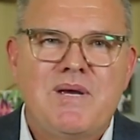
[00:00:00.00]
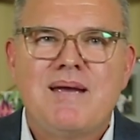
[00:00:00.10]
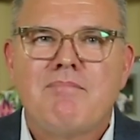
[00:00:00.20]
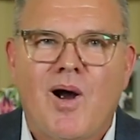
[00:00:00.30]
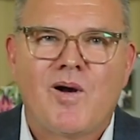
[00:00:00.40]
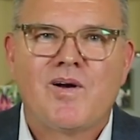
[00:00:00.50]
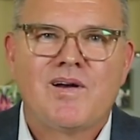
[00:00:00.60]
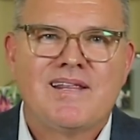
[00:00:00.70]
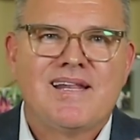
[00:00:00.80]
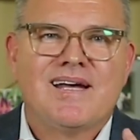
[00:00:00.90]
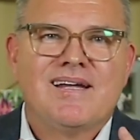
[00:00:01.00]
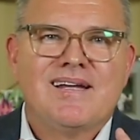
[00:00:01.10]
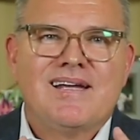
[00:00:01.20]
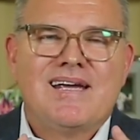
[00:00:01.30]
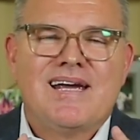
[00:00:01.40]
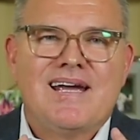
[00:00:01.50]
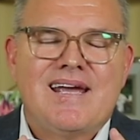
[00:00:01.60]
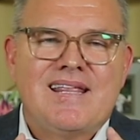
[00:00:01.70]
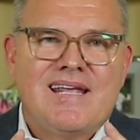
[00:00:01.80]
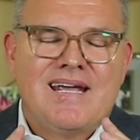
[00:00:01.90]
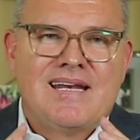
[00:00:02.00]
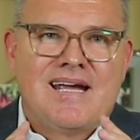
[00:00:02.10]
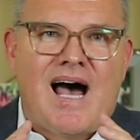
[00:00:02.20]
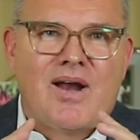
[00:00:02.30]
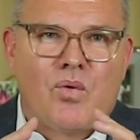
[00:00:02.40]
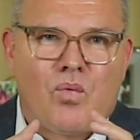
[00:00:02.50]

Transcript: being martyred and God